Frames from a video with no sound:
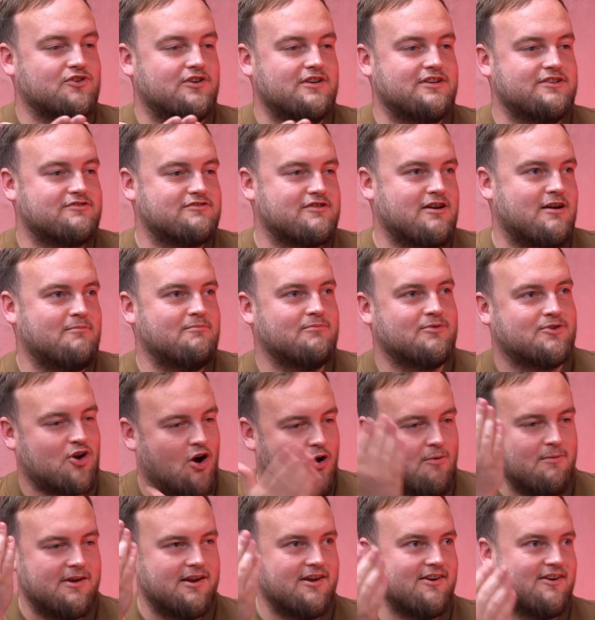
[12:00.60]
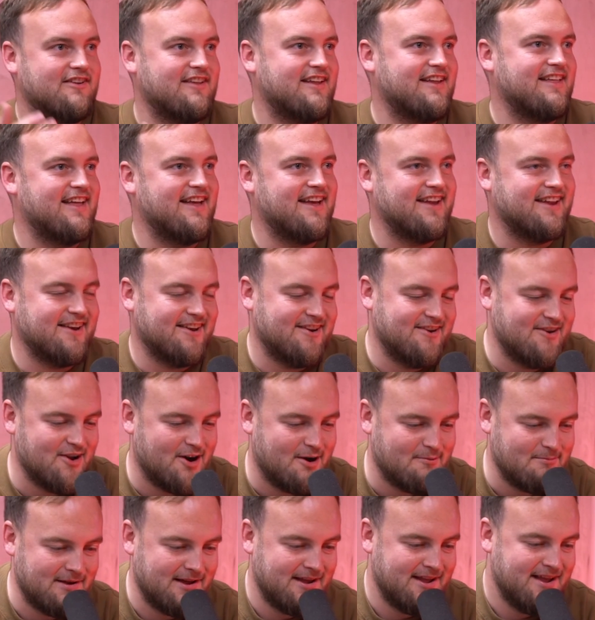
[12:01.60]
on Instagram, commenting on it there, you
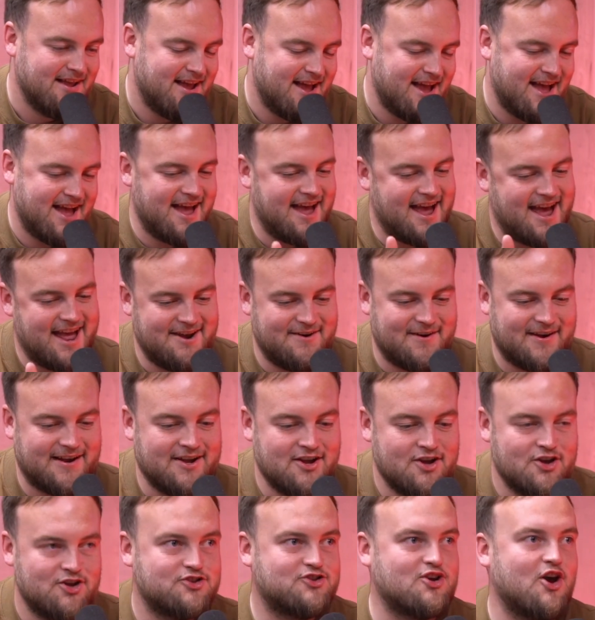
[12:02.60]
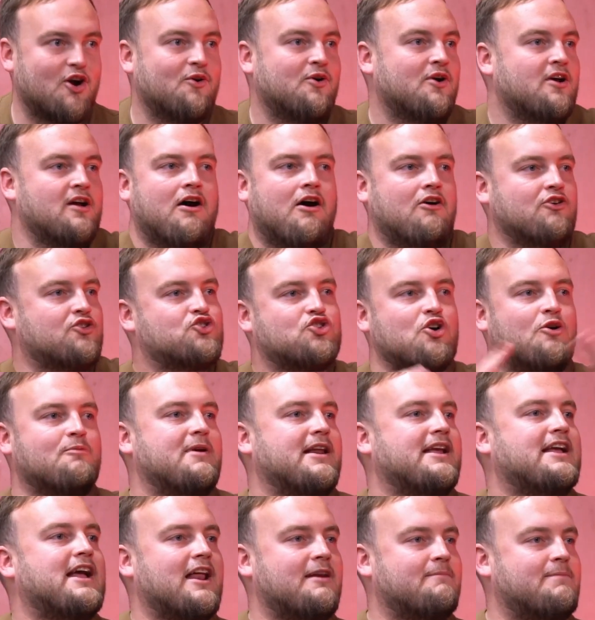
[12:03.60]
knob. Anyway, so
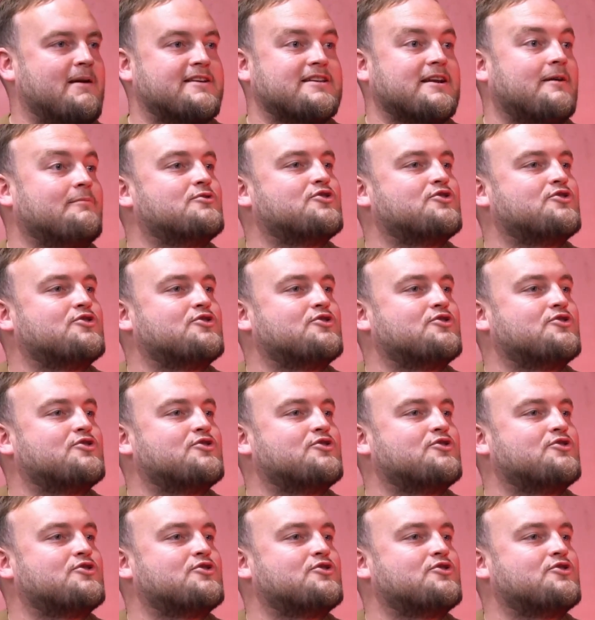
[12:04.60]
many canapes. I'm